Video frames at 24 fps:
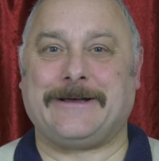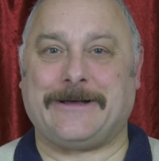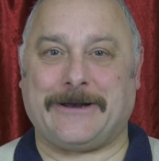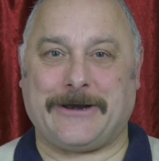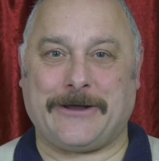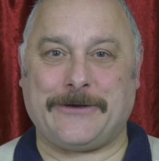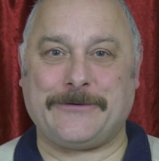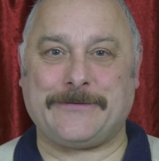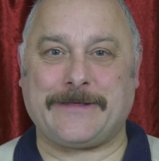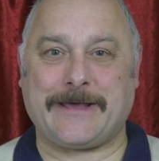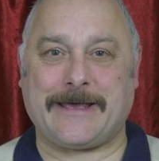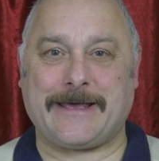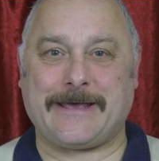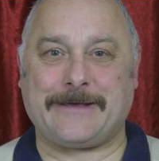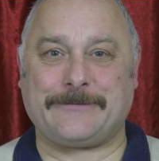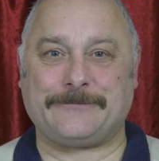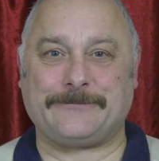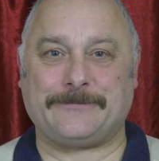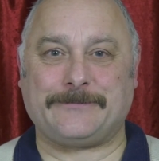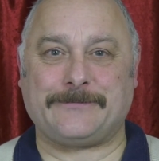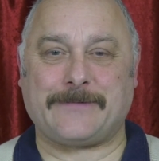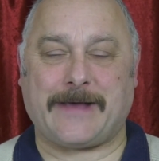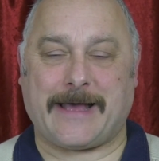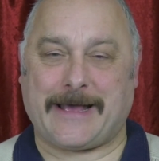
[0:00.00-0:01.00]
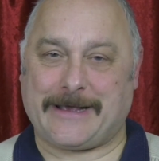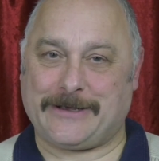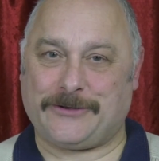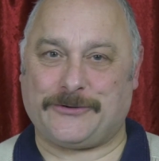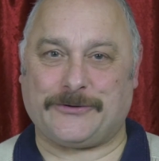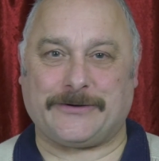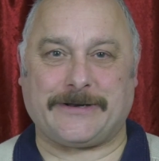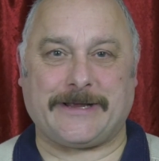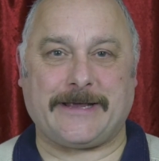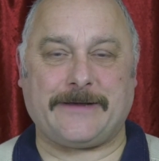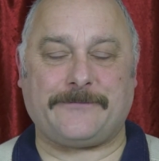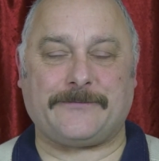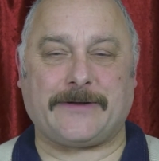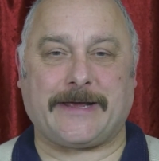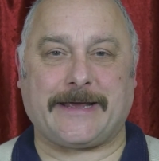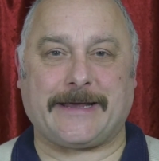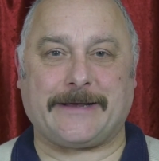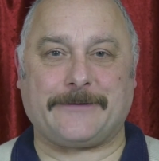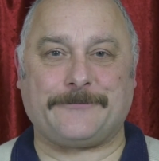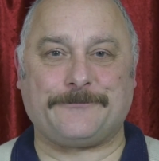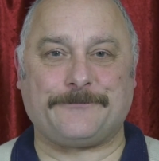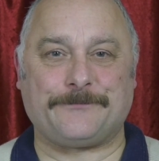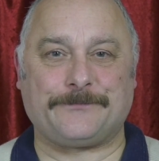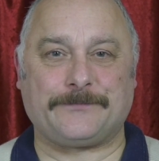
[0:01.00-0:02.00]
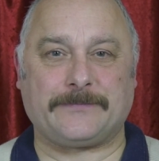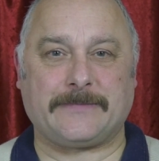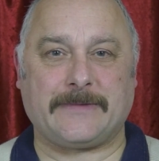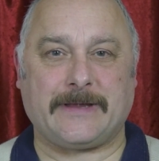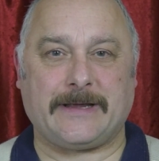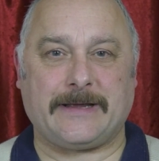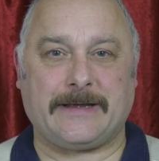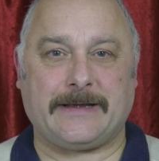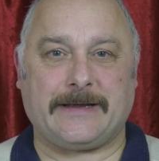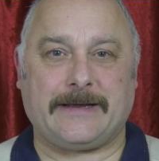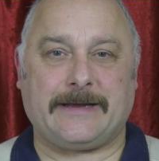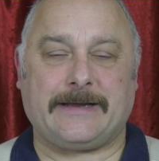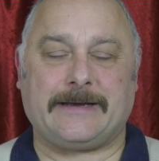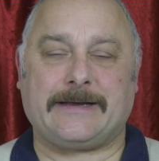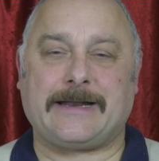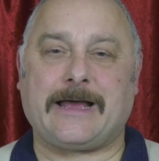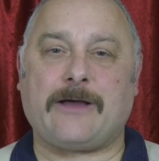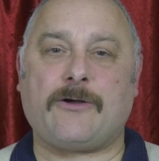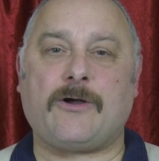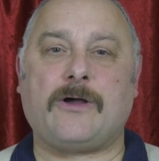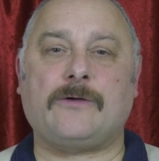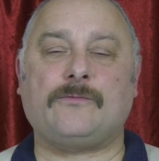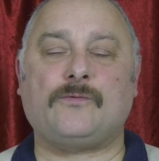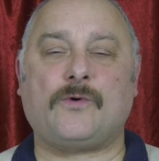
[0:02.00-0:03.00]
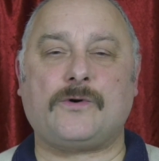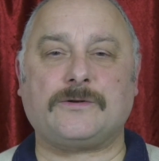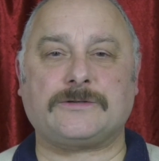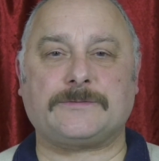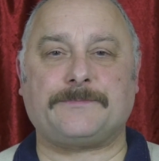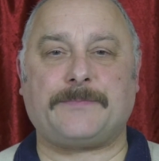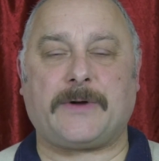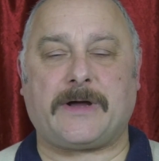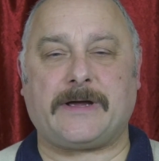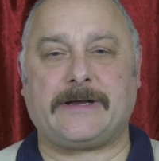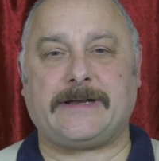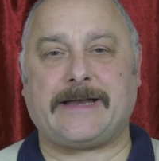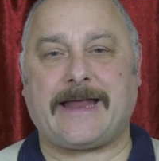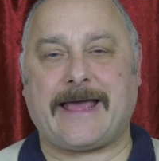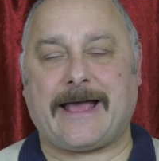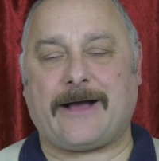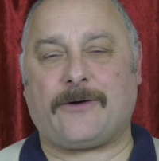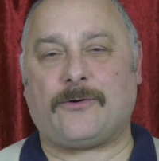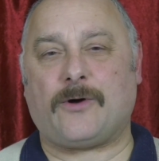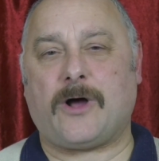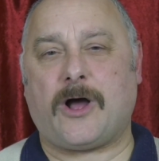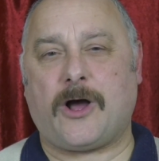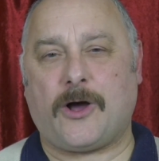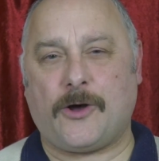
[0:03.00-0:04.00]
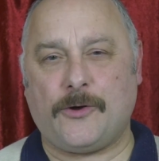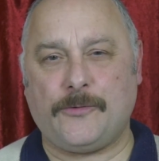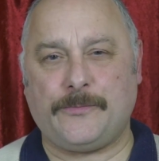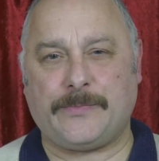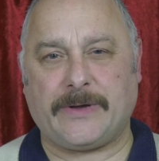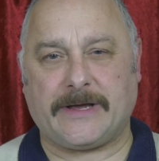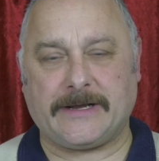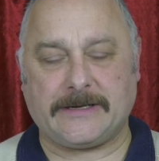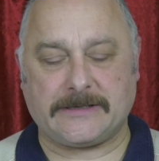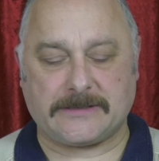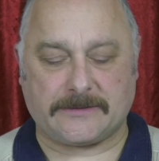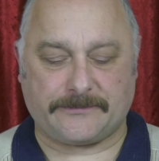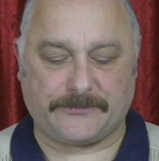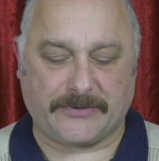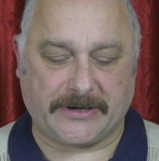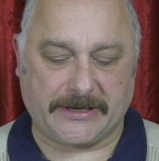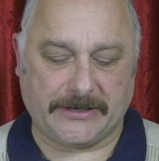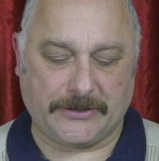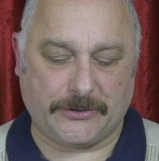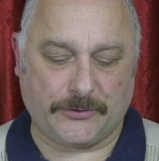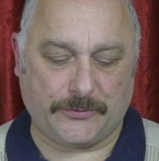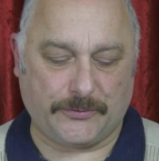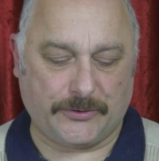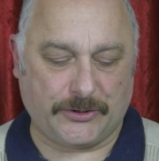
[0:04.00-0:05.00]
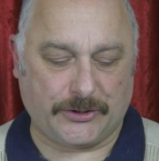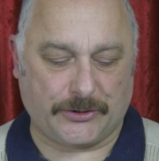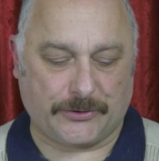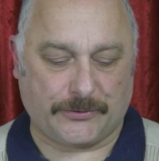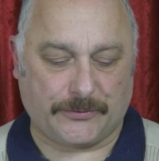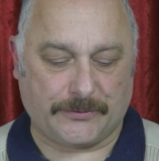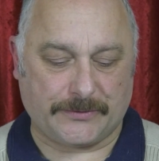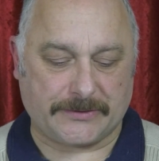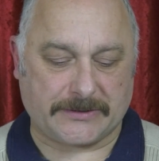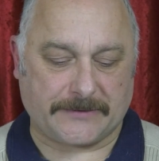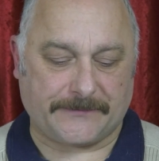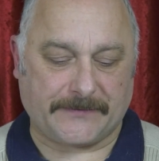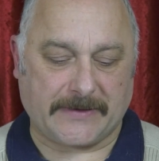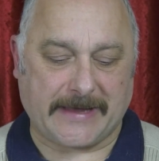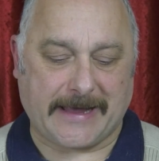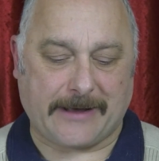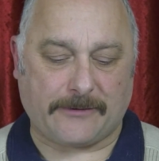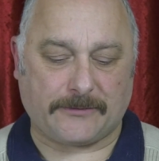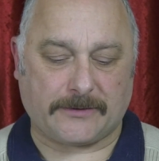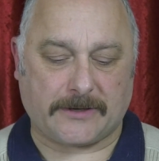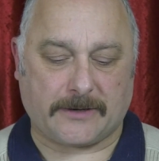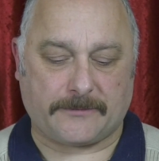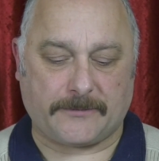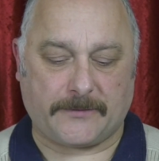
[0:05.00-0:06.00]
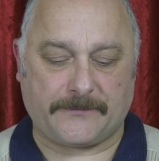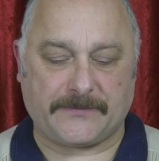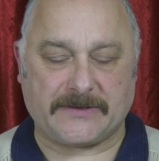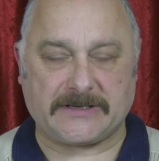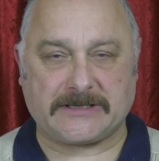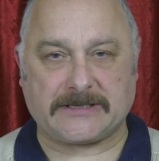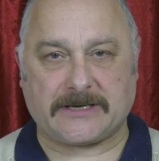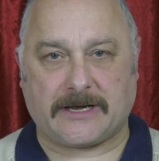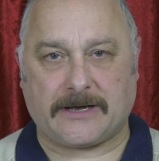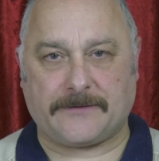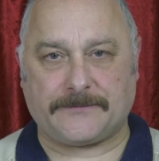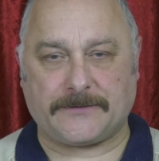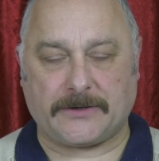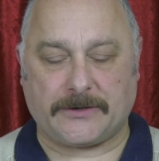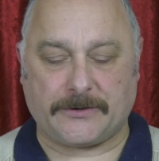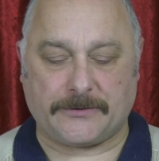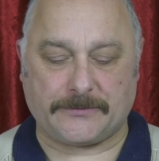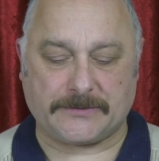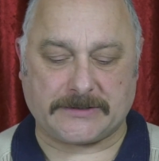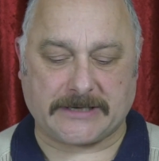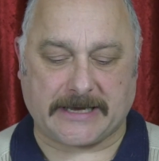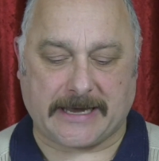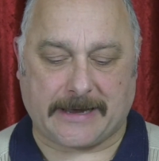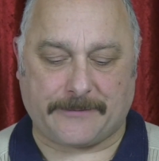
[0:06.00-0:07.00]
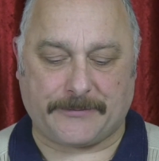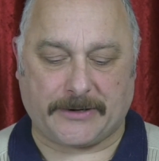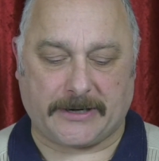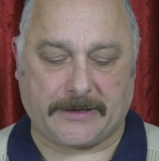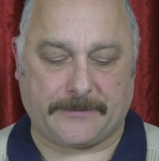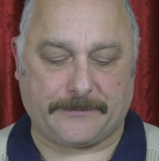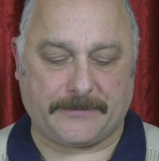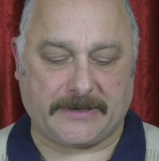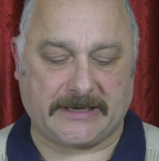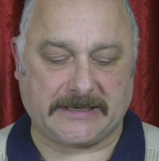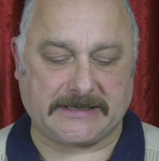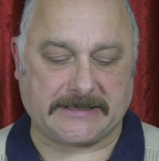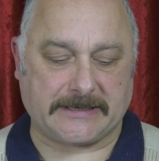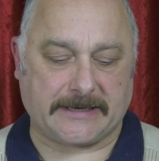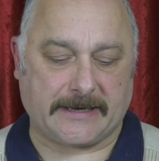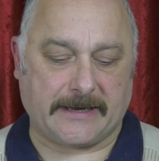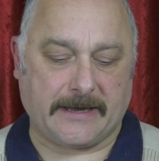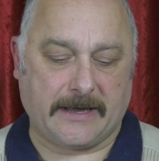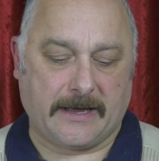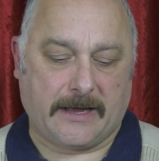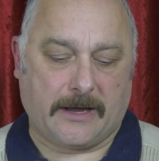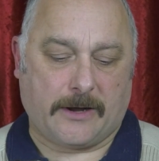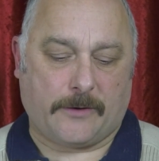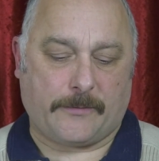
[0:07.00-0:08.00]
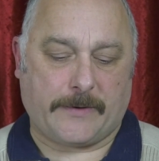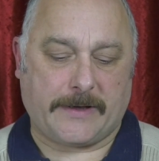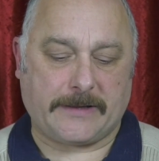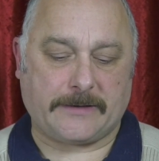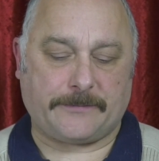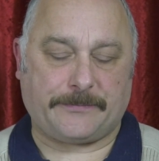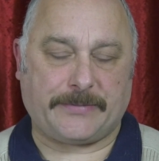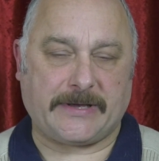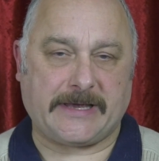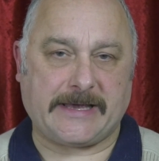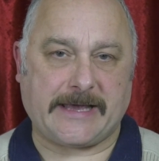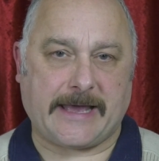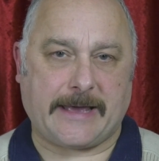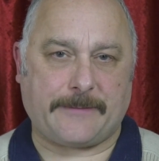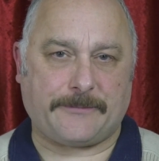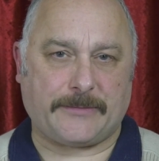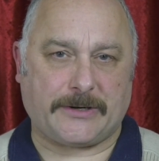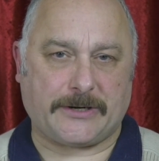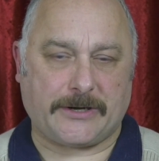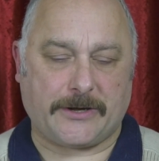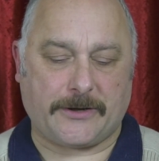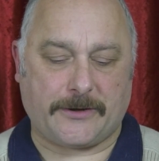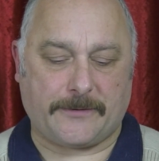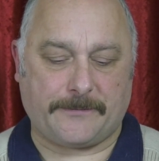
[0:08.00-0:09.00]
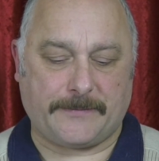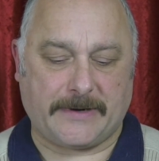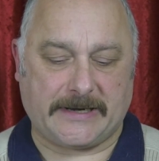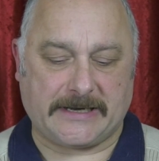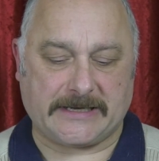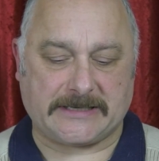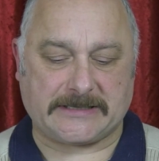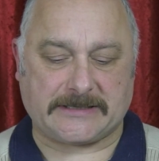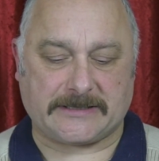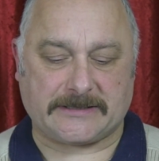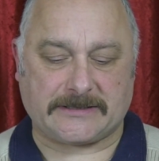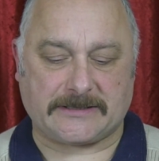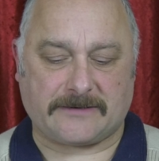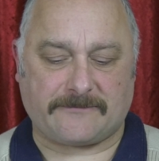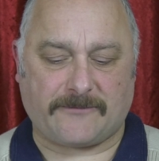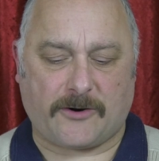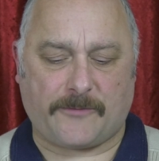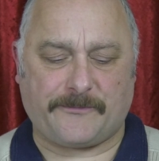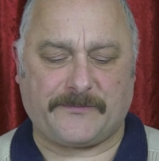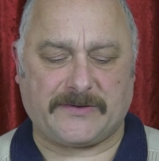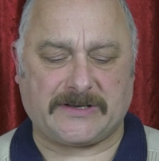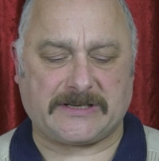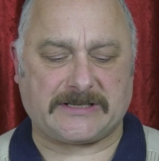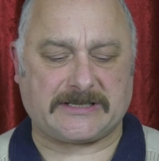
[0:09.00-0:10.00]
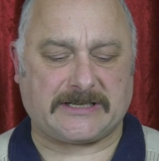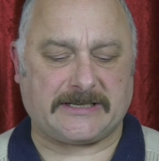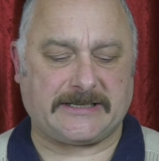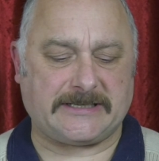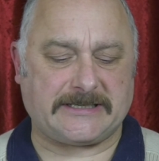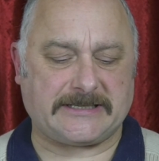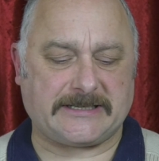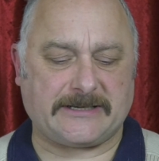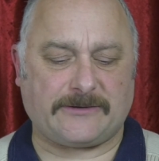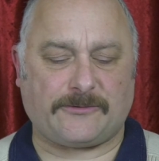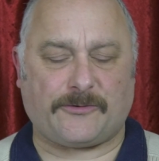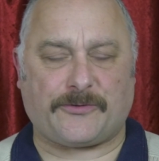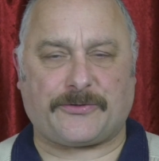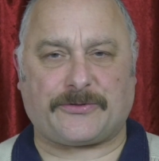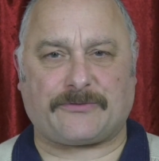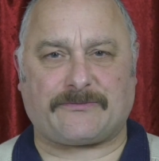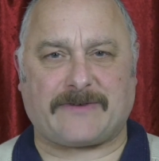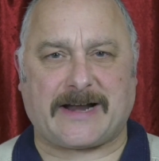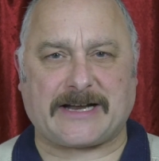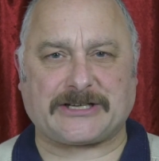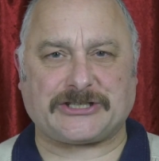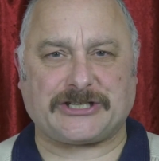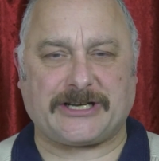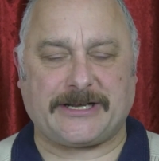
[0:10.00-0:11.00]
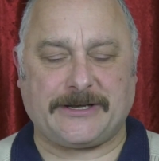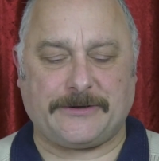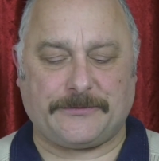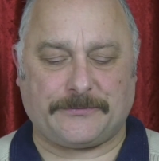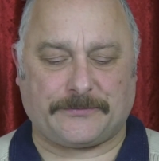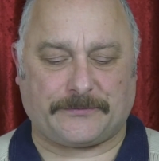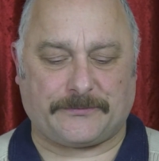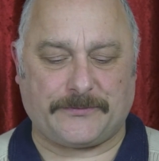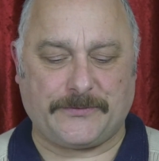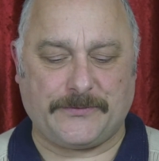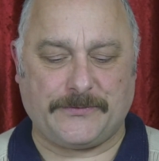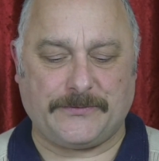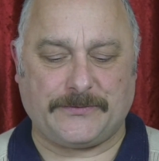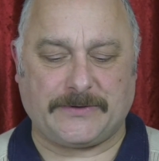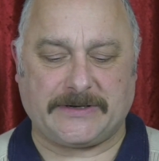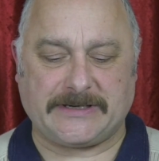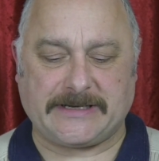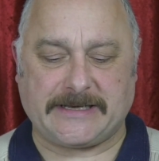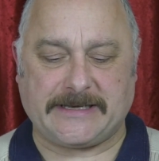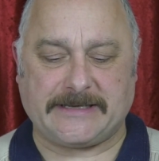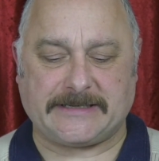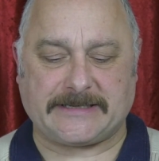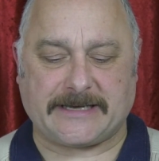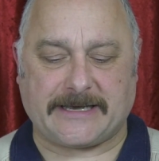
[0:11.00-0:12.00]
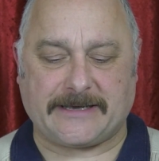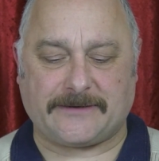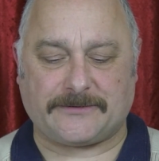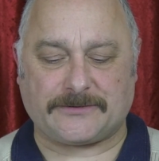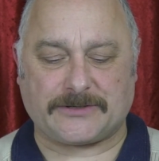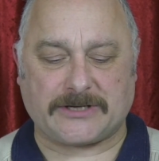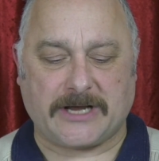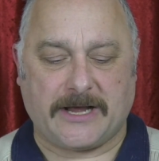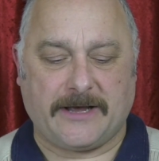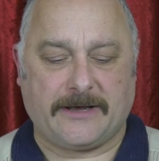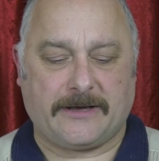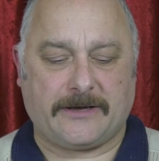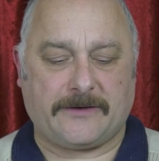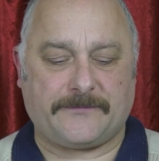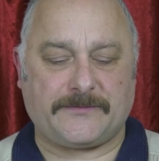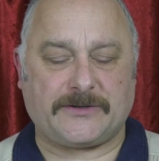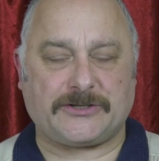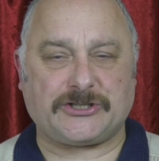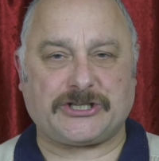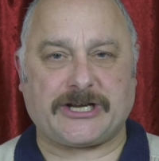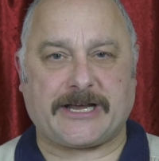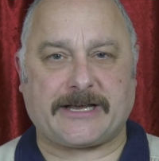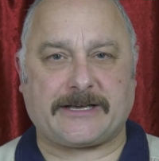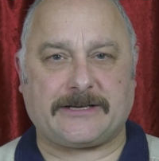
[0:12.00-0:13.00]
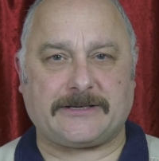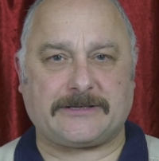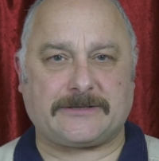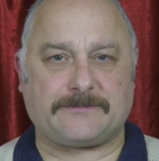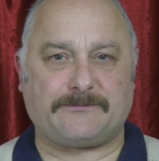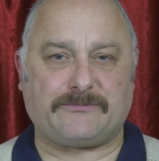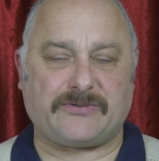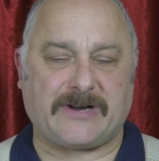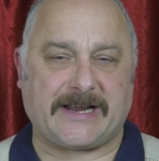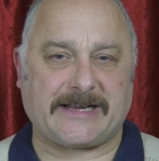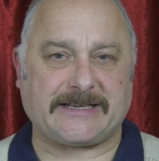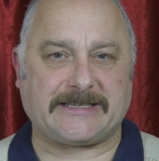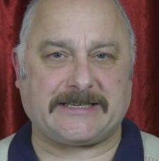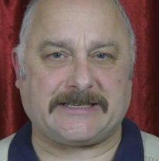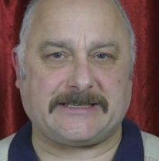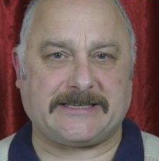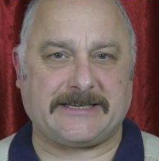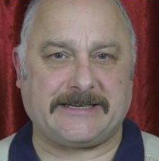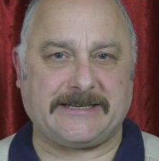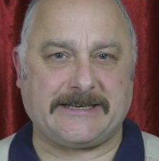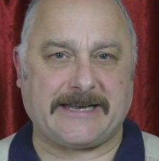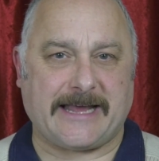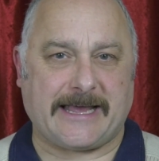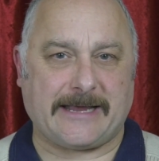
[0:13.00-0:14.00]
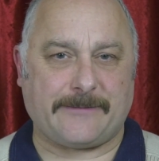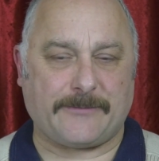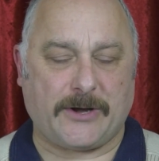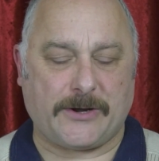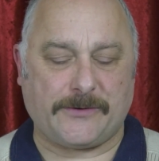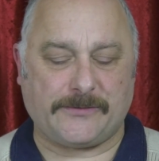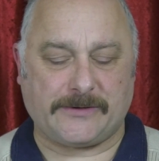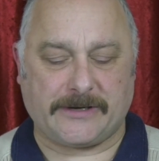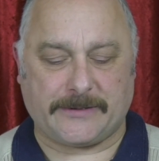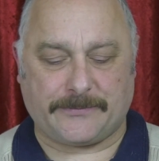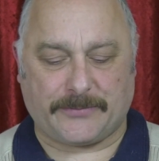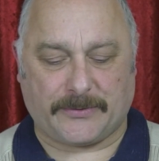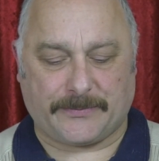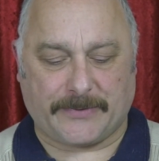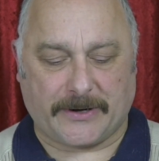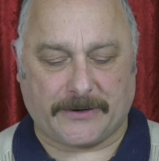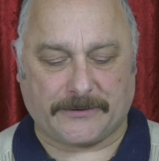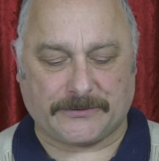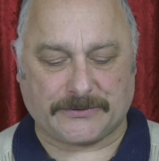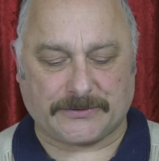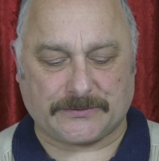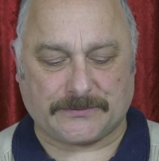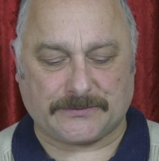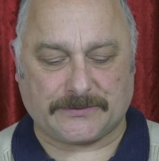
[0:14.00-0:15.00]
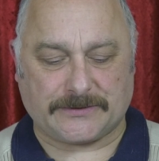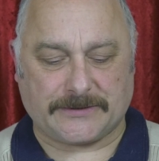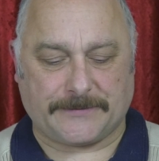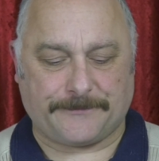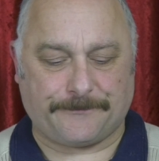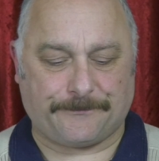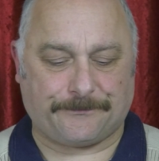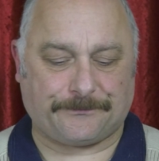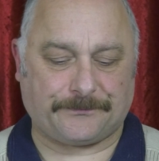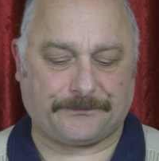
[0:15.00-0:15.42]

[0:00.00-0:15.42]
Hello there, and good evening. Now, I was by now hoping to bring you news of the outcome of this afternoon's cabinet meeting, where the PM and her ministers are obviously still thrashing through the details of the Chequers Brexit in name only proposals.